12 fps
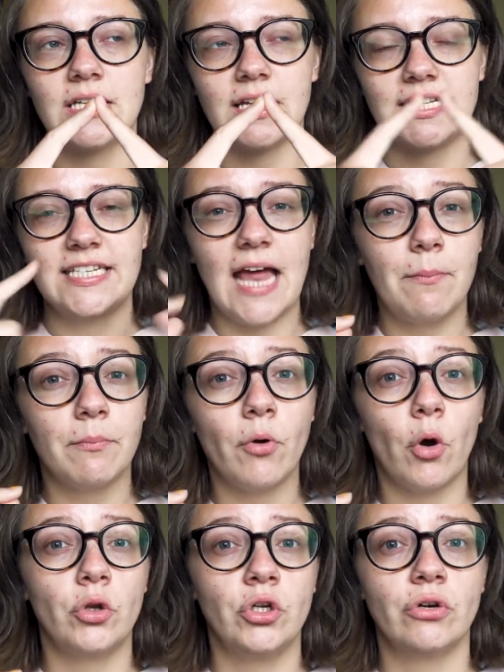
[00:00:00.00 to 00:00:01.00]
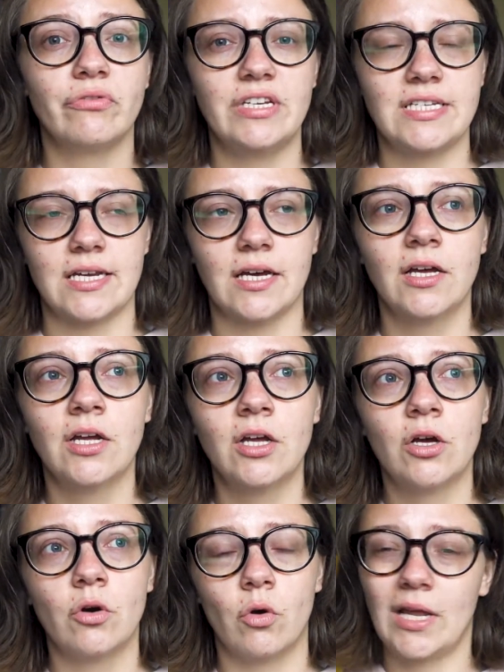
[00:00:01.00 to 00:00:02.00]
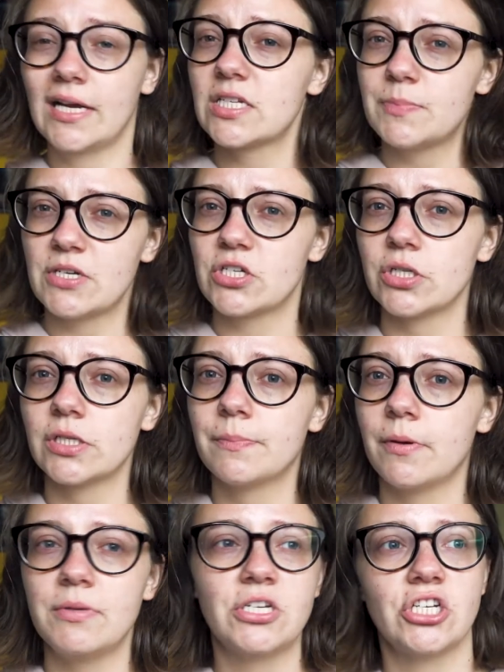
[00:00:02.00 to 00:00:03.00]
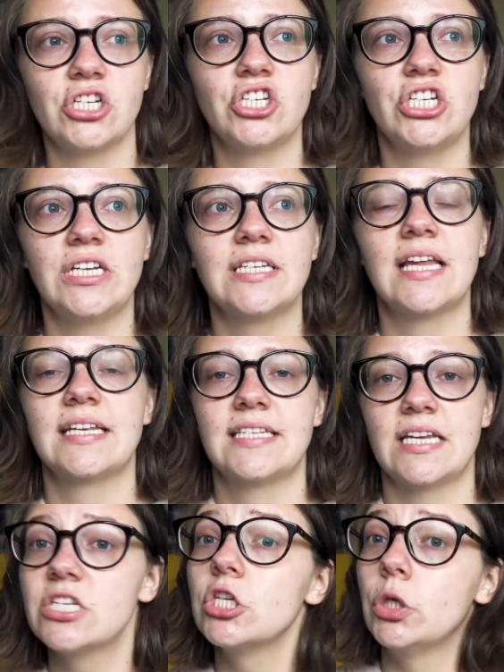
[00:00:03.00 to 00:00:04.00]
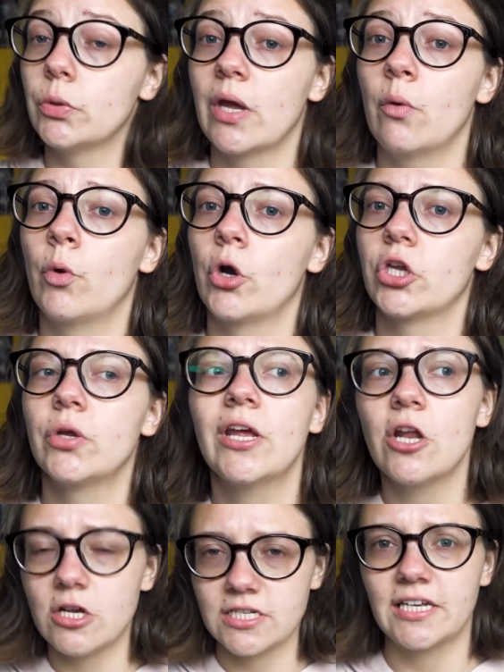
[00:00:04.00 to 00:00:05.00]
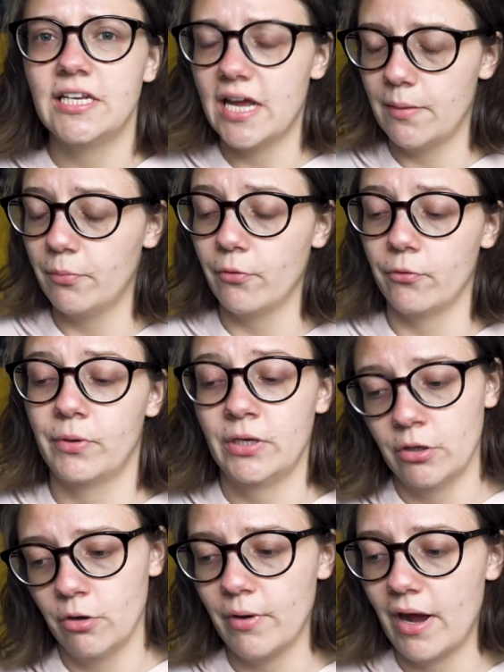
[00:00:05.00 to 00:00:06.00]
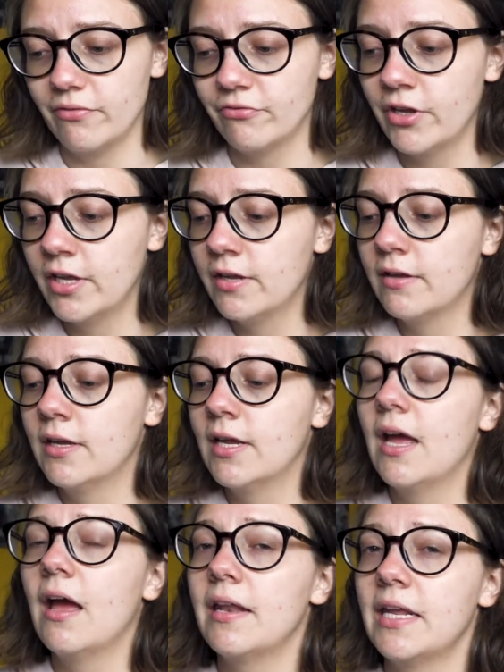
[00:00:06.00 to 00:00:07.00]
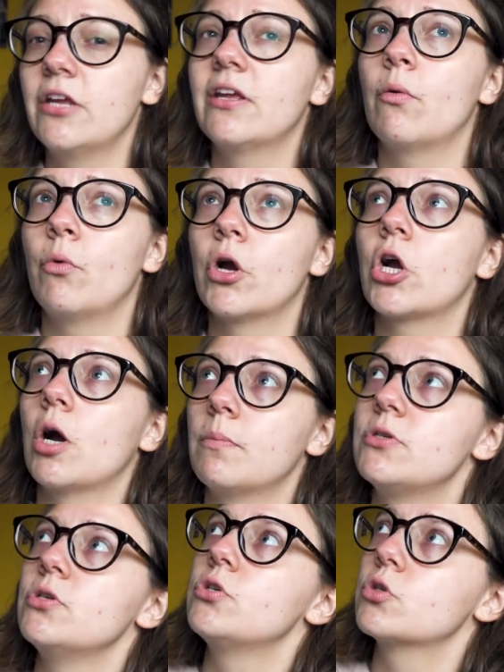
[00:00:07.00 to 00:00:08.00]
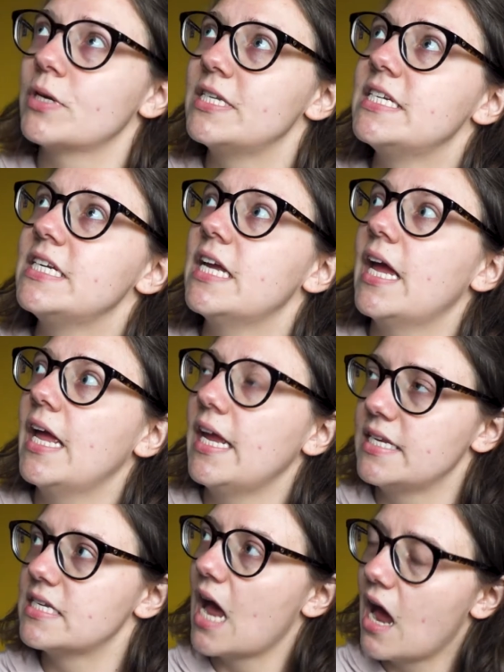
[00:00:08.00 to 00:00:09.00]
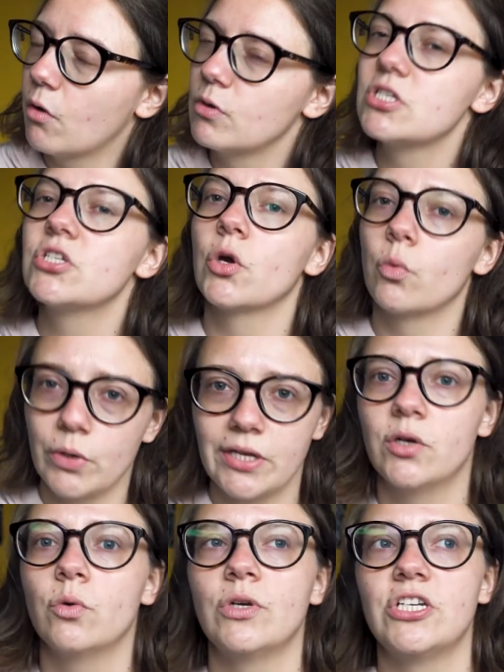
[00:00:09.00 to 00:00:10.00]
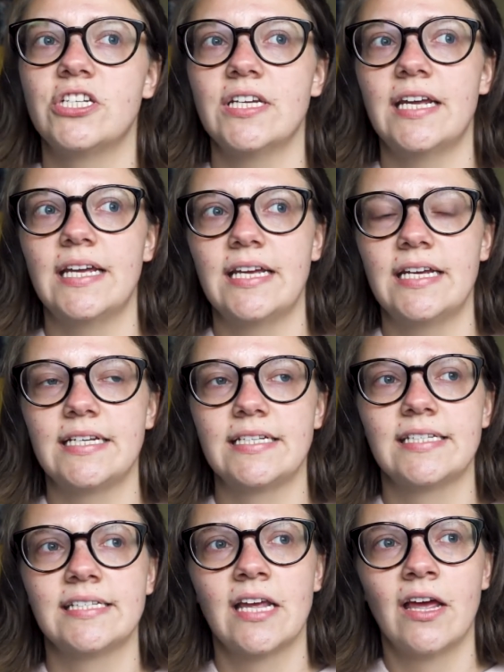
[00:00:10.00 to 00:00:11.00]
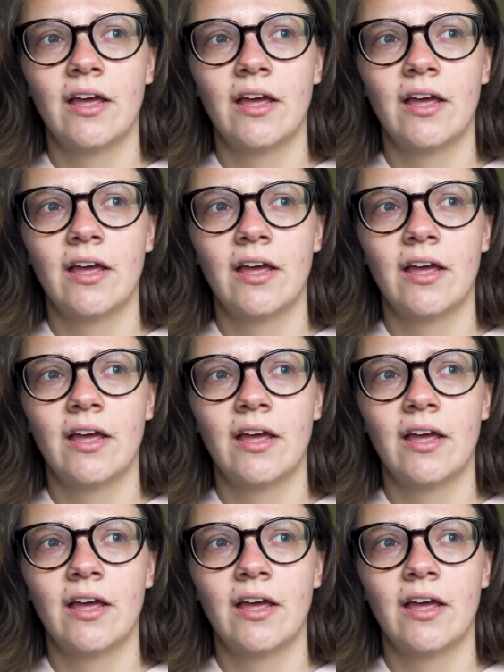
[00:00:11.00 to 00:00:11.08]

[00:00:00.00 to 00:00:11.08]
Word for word: stamp on your visa or like a special permission sheet that says you can work. You can ask in the airport when you arrive. And then you can work up to 28 hours a week, which is